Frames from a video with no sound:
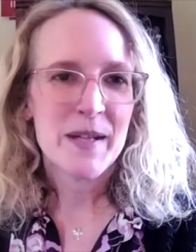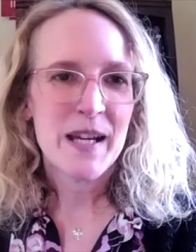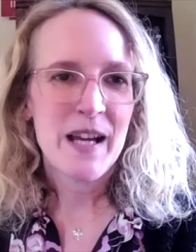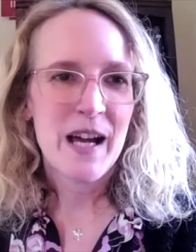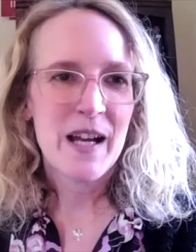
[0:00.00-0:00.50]

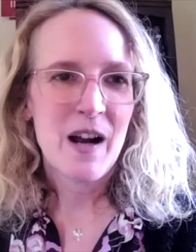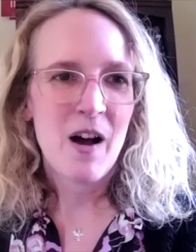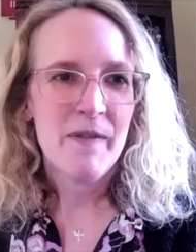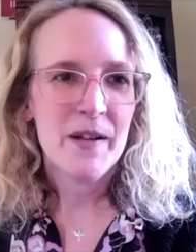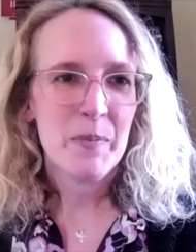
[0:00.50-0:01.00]
and yet
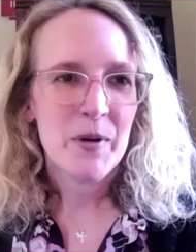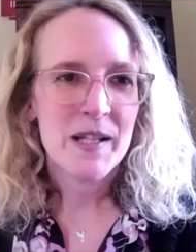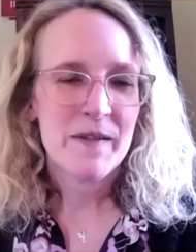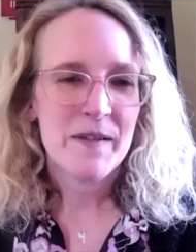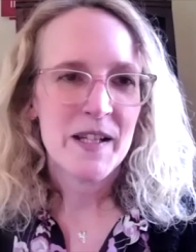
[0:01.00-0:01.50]
often
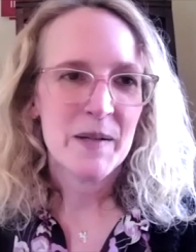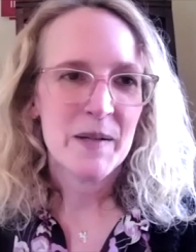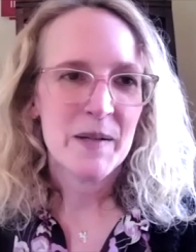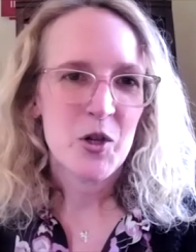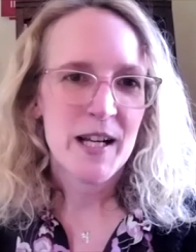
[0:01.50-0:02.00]
oppressive
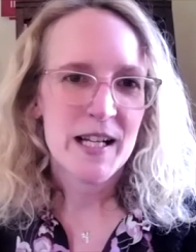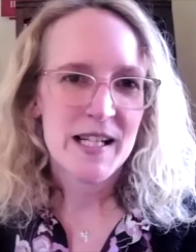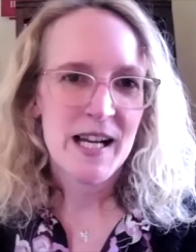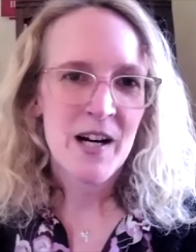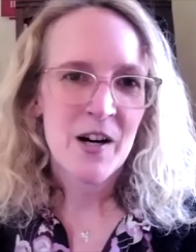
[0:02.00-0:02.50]
systems try to
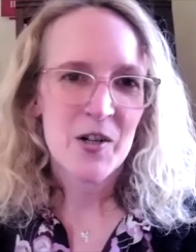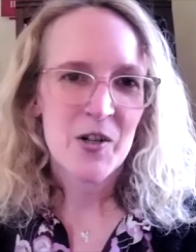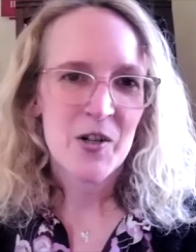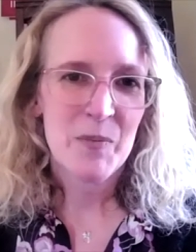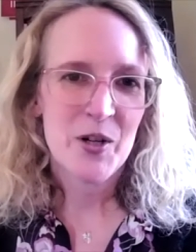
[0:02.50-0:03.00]
take our
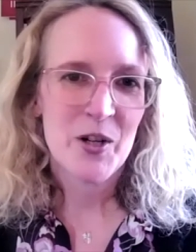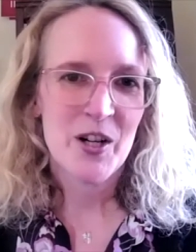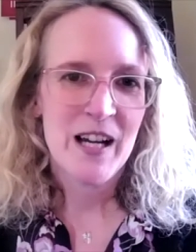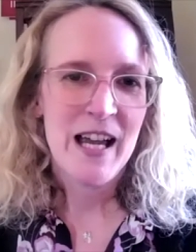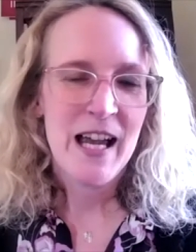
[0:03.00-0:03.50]
scripture